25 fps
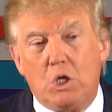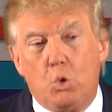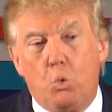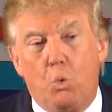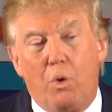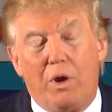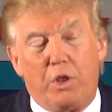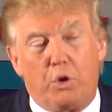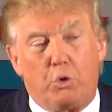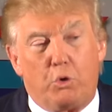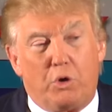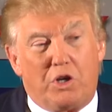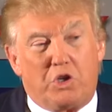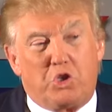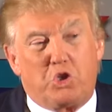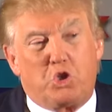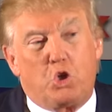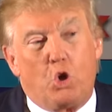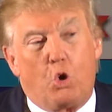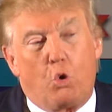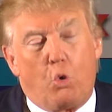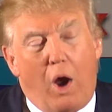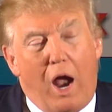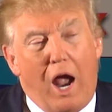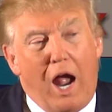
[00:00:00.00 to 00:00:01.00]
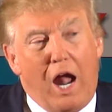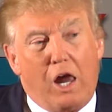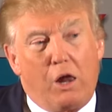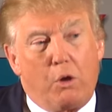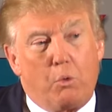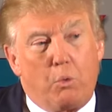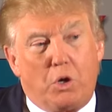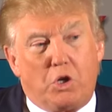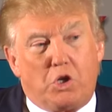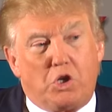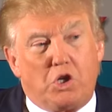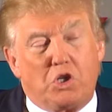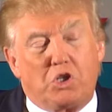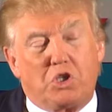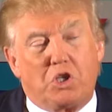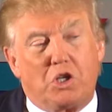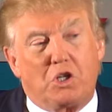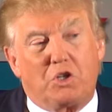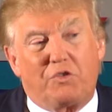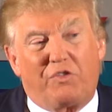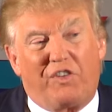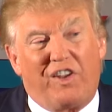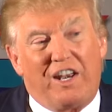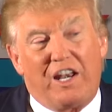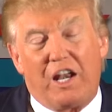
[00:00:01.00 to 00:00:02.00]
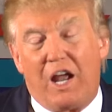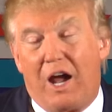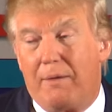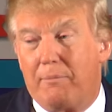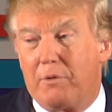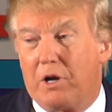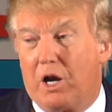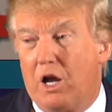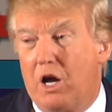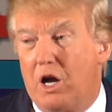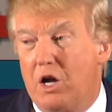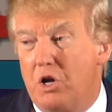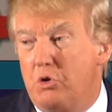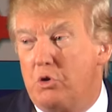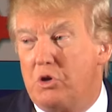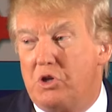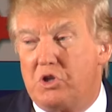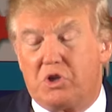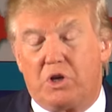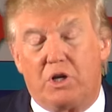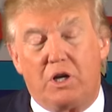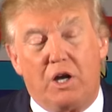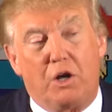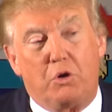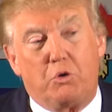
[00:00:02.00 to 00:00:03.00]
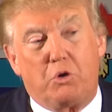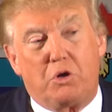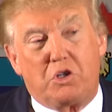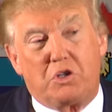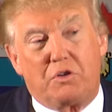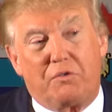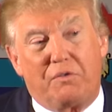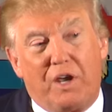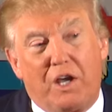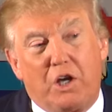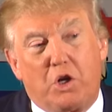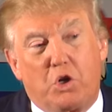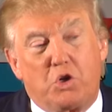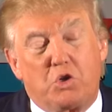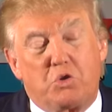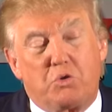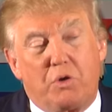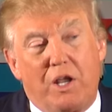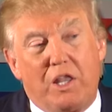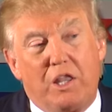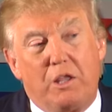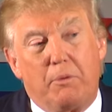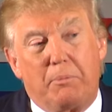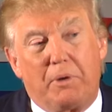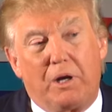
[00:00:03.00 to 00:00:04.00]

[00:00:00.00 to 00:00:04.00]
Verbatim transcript: Whether it's Doral, which is this phenomenal, hundreds and hundreds of acres right in the